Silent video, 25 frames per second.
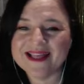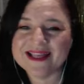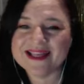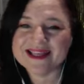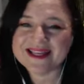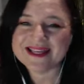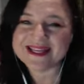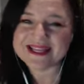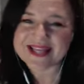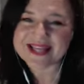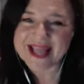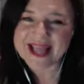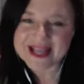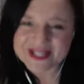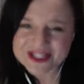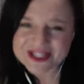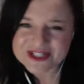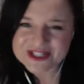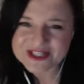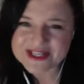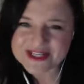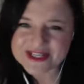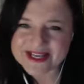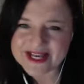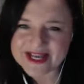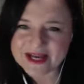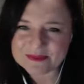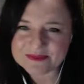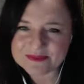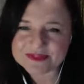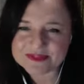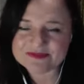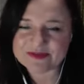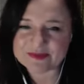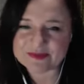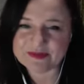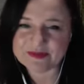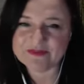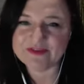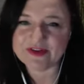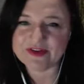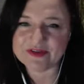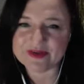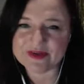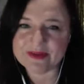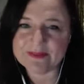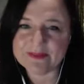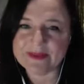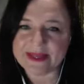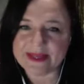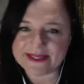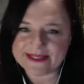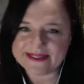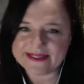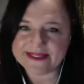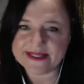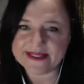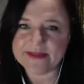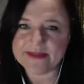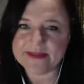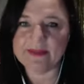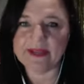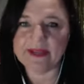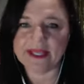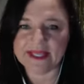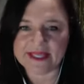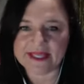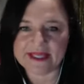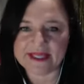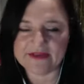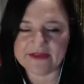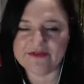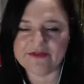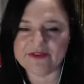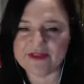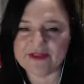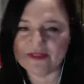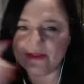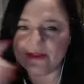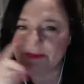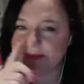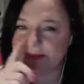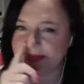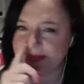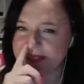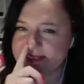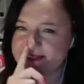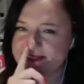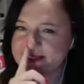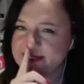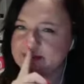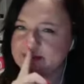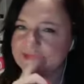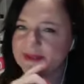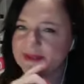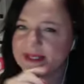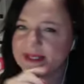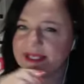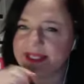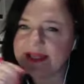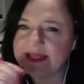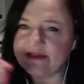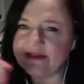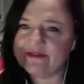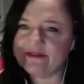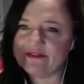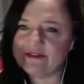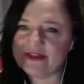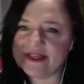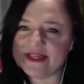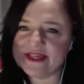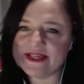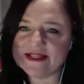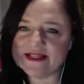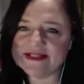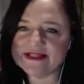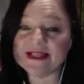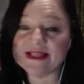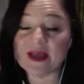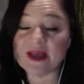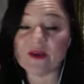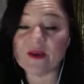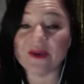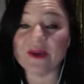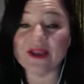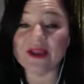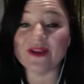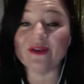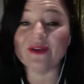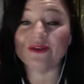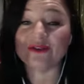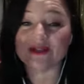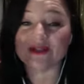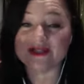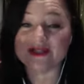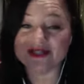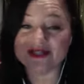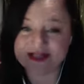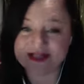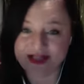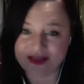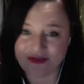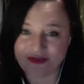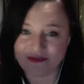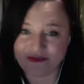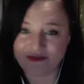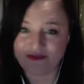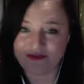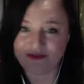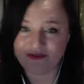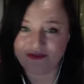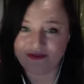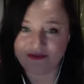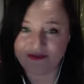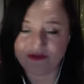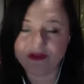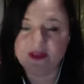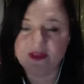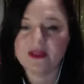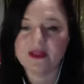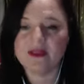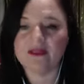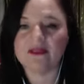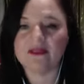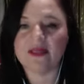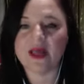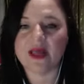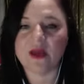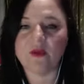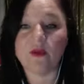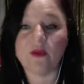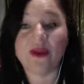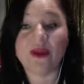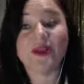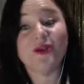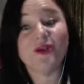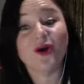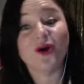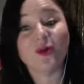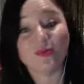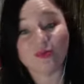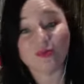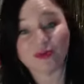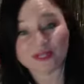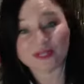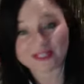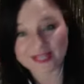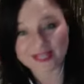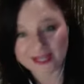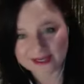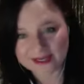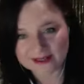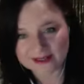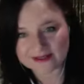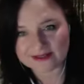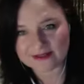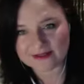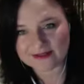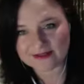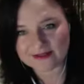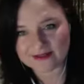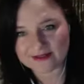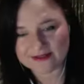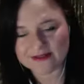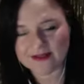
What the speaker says: it actually comes from a very basic belief. And the basic belief is that we're not safe, that we're not protected,